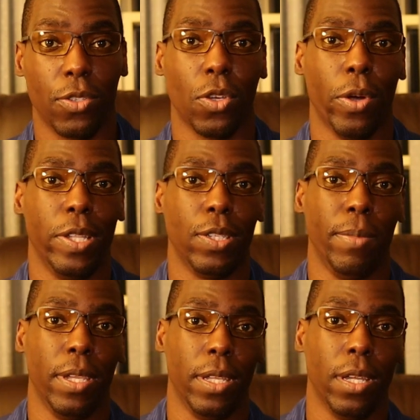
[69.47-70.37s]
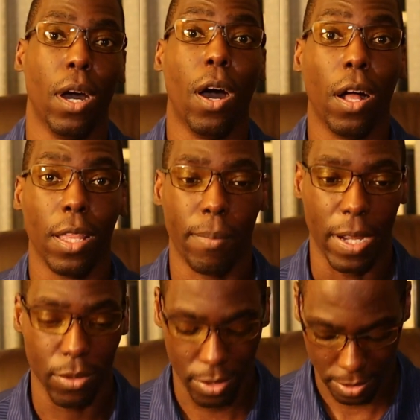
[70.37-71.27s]
is going to be all
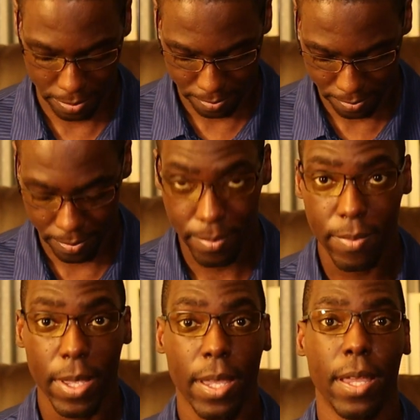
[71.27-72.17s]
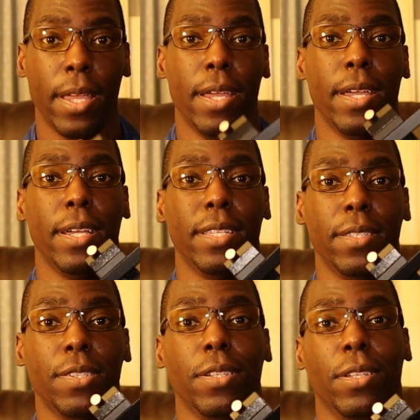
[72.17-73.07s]
about
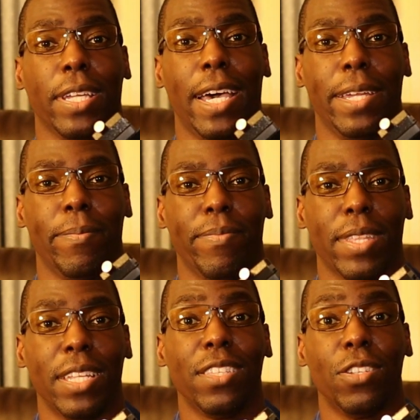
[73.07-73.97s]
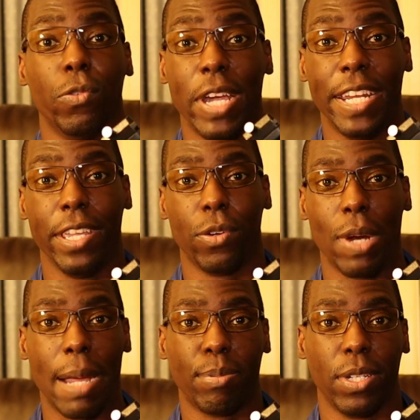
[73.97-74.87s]
this little guy, the Radian
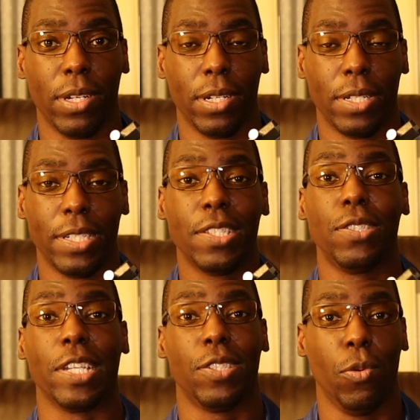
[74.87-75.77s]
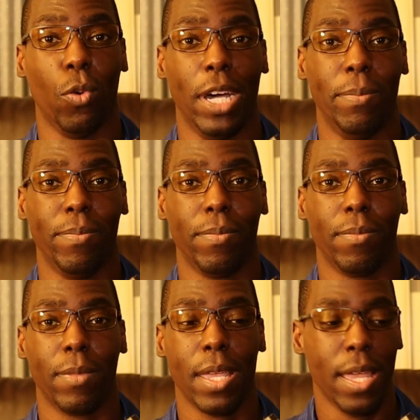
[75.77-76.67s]
RAPTOR 61.
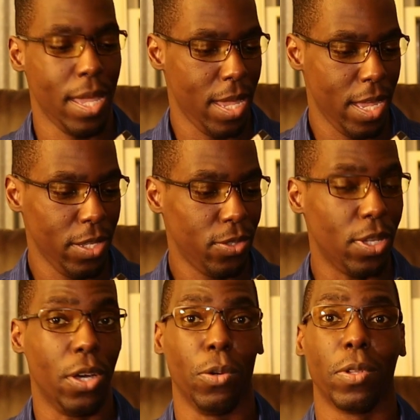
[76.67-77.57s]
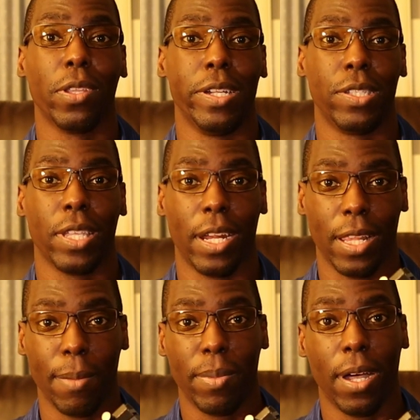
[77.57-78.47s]
So let's get
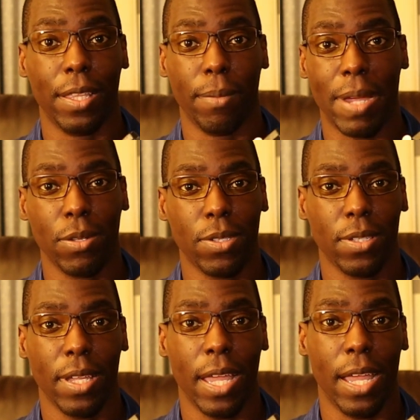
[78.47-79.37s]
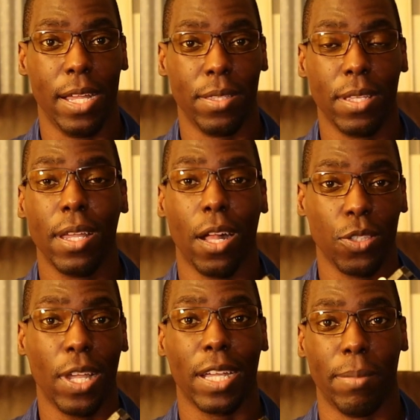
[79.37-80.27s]
it up on the mount and I'll
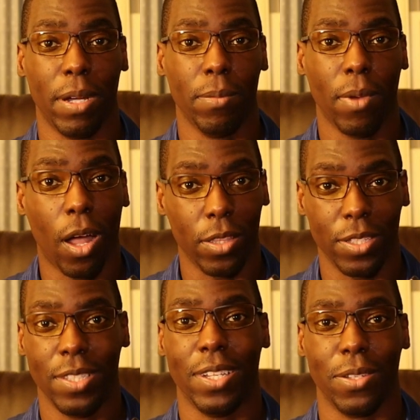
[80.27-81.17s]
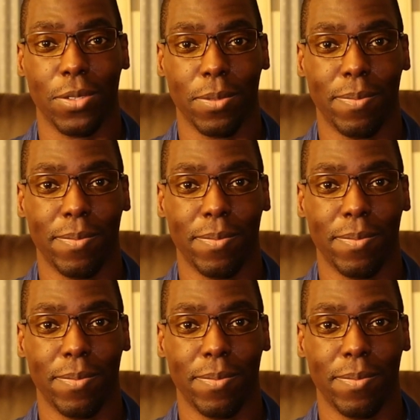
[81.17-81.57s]
talk about all the details.